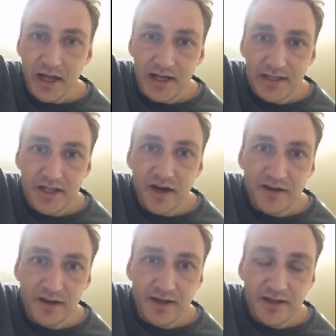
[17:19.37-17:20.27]

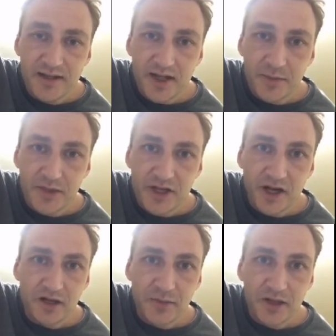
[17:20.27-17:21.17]
Anytime you
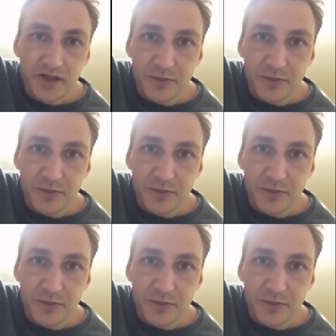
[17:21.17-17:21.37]
talk about